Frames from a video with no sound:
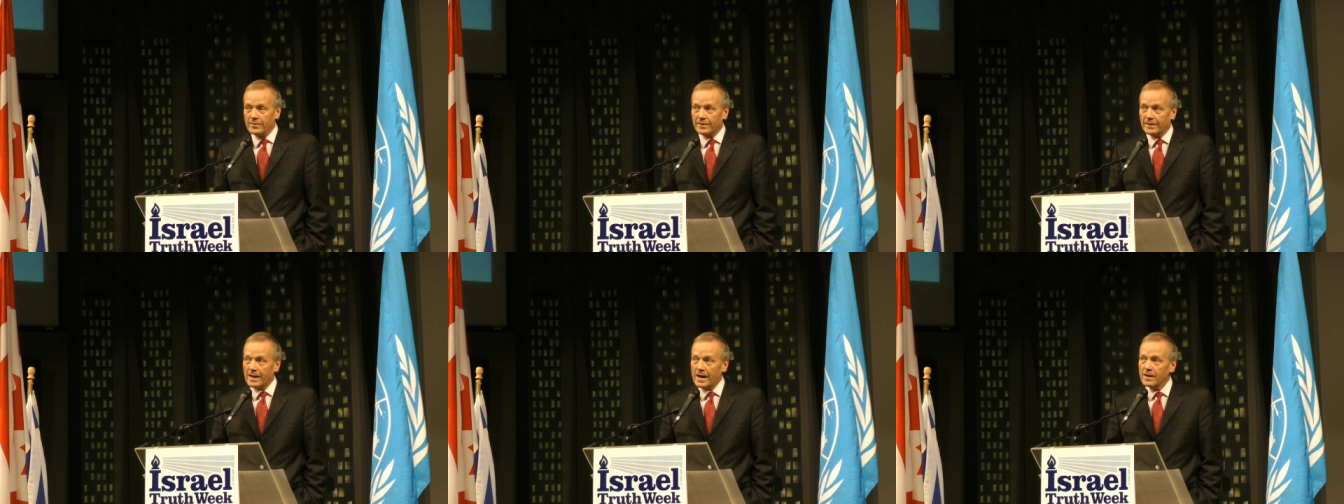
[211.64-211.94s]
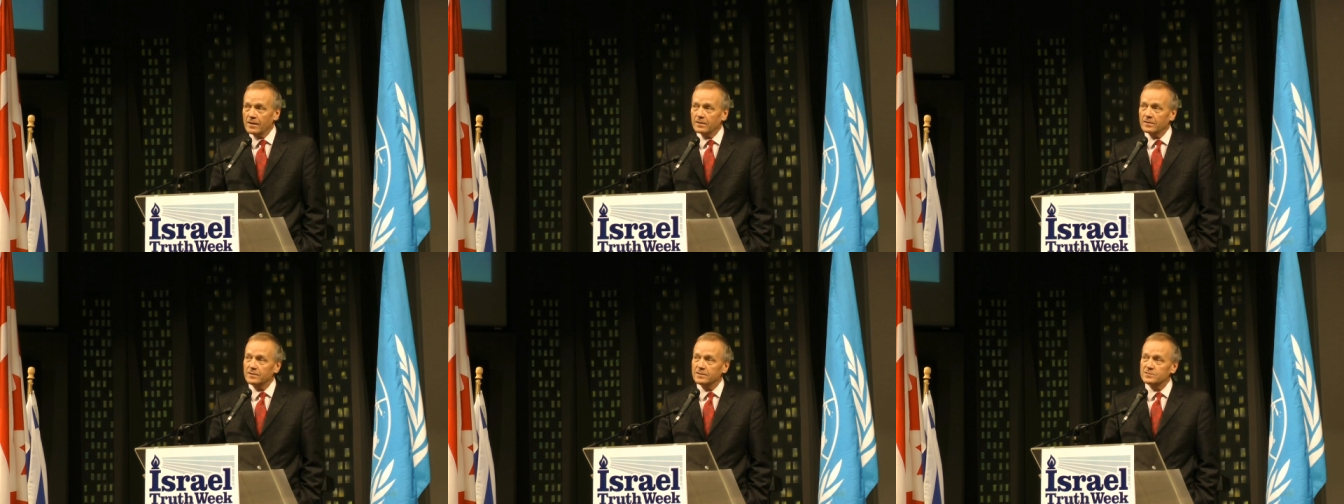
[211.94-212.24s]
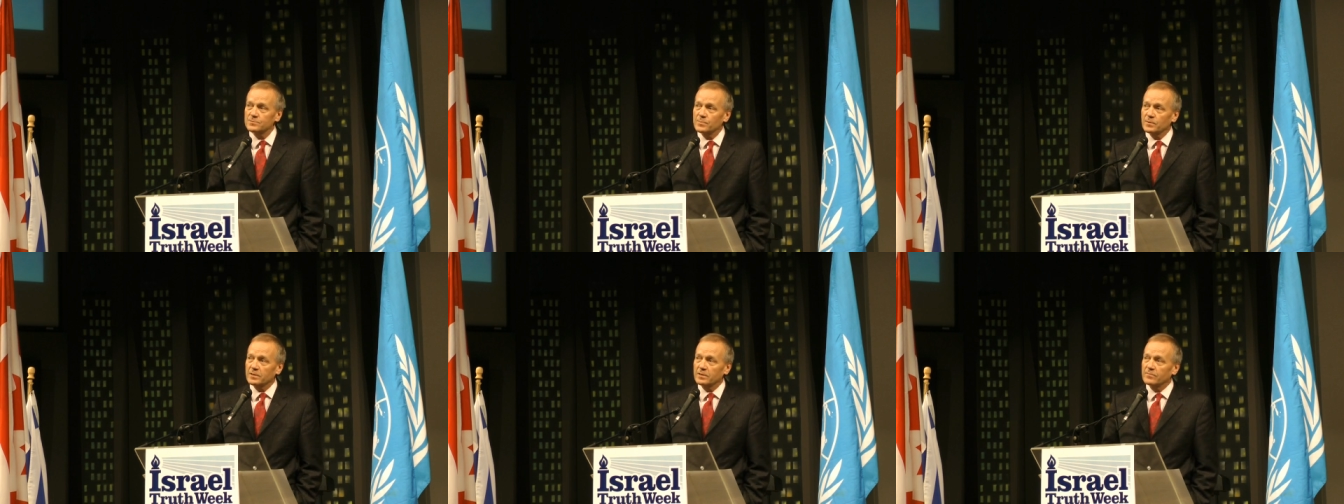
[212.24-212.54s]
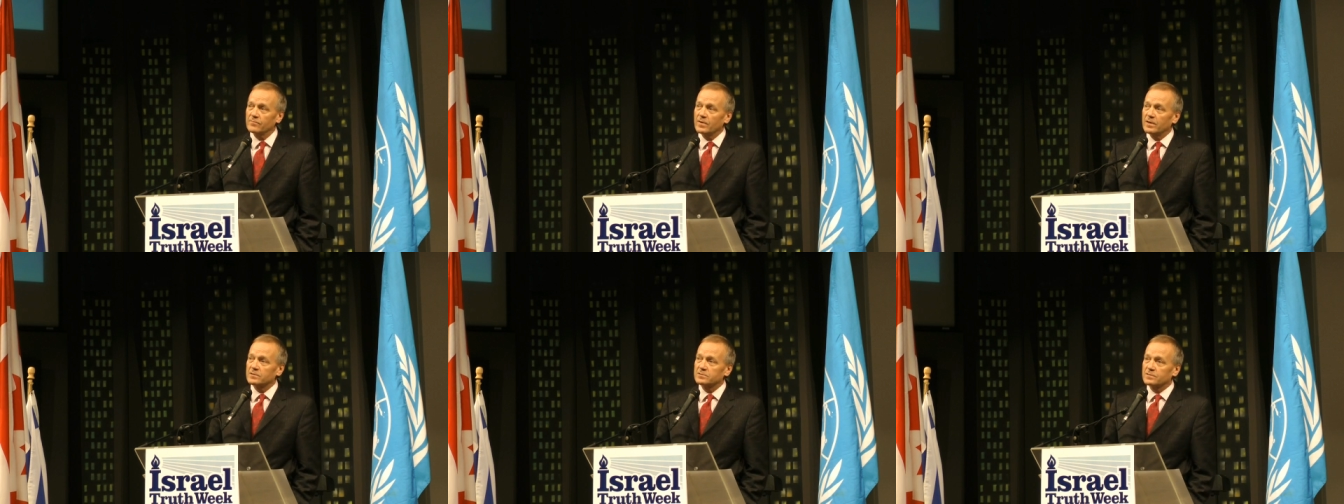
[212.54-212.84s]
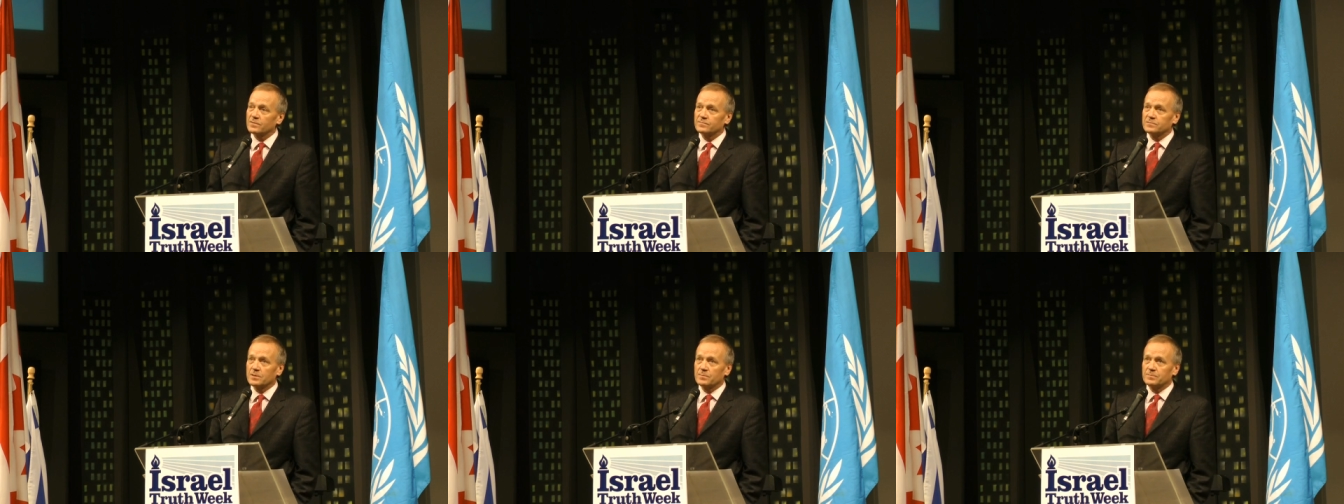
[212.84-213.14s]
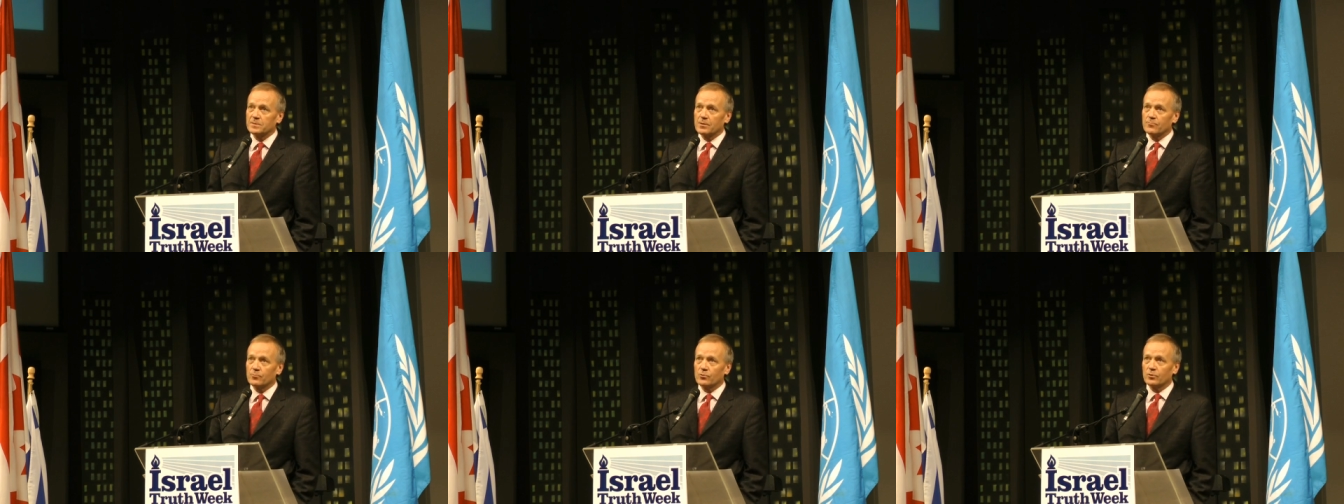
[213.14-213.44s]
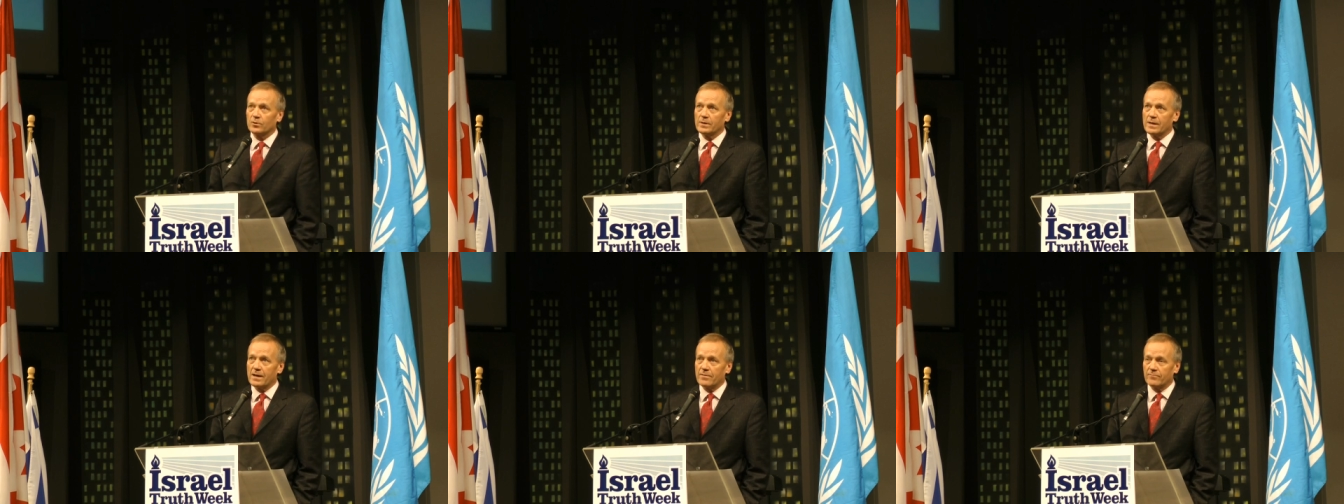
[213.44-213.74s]
The cataclysmic events of September
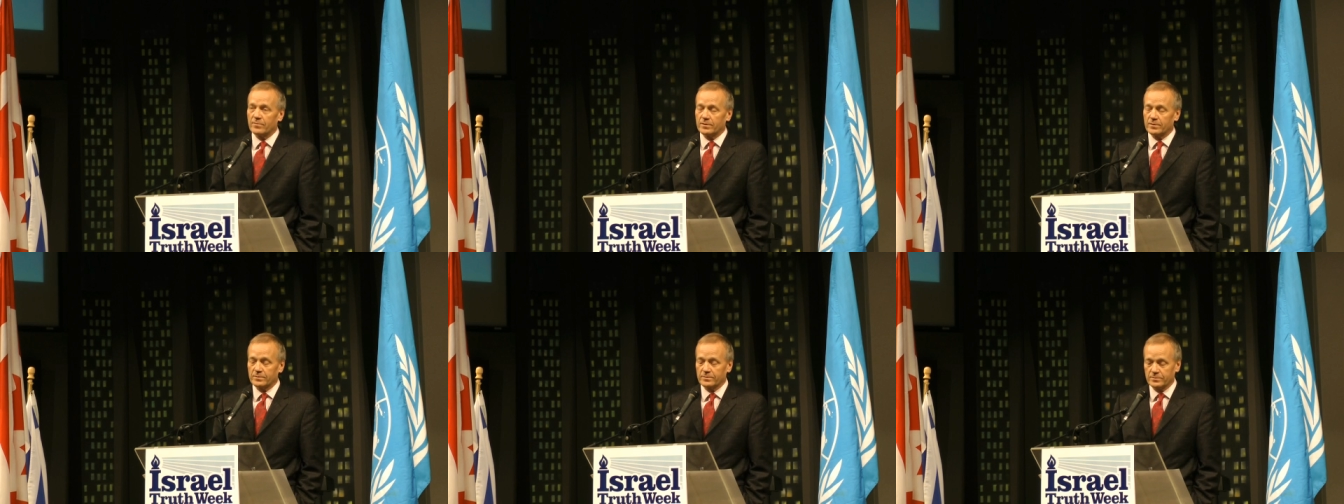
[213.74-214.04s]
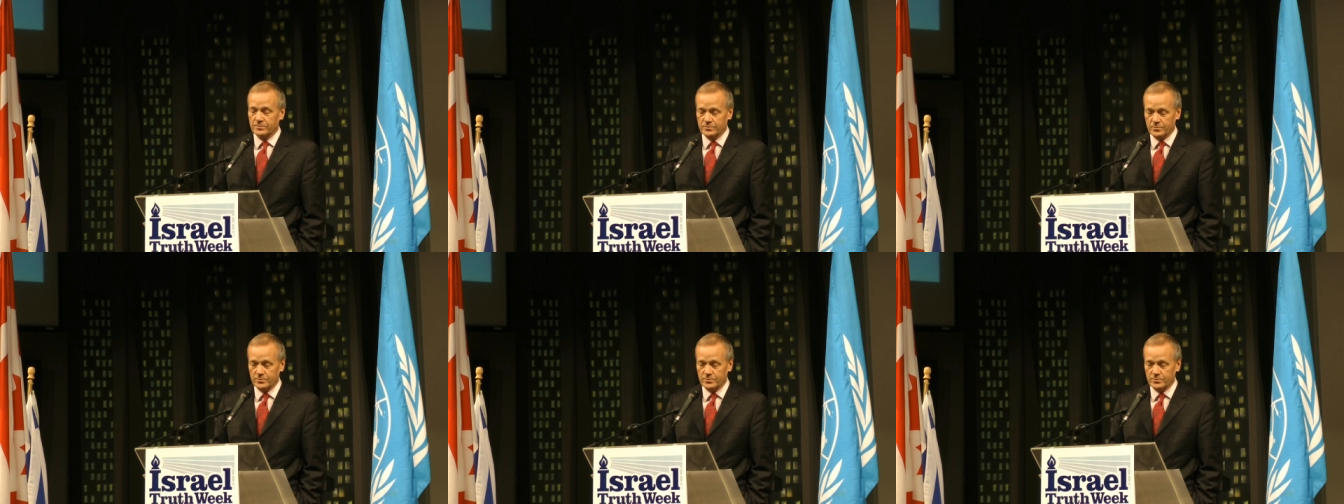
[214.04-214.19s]
eleventh,